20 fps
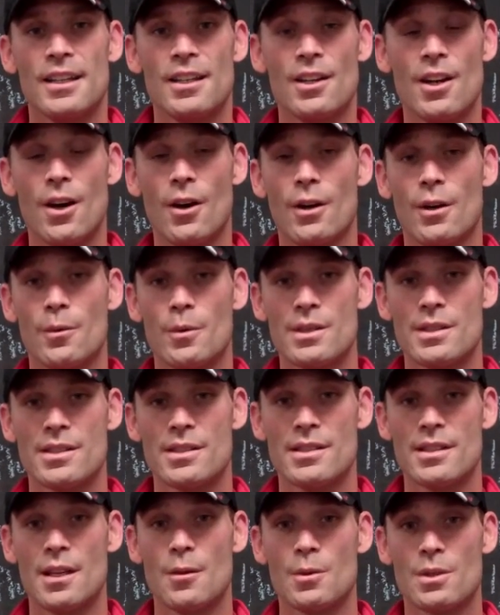you know, it
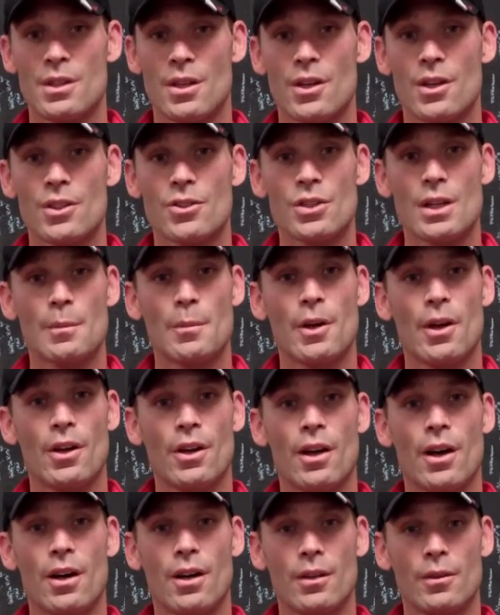was a good trip all
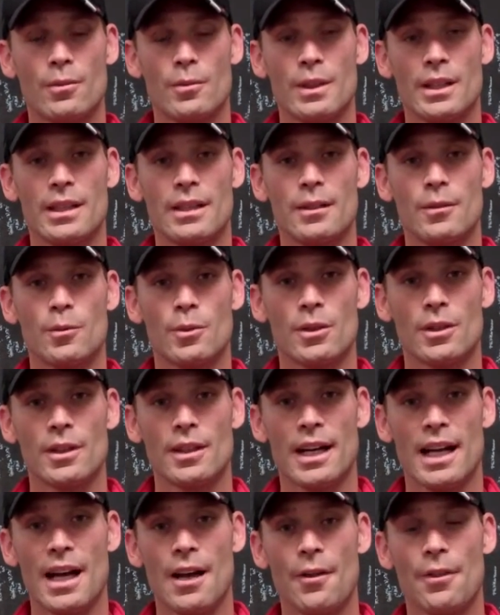in all. We
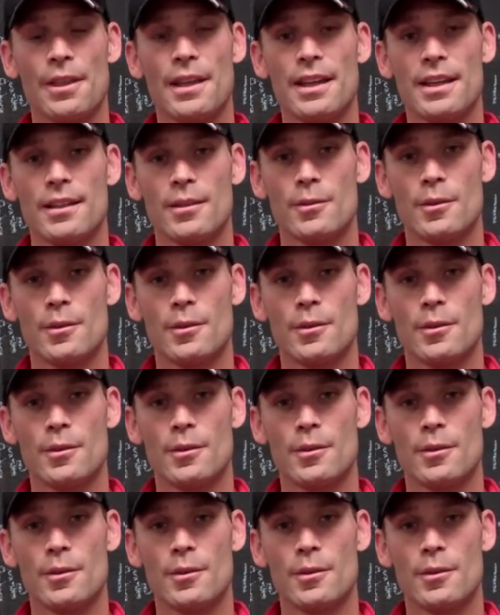were healthy.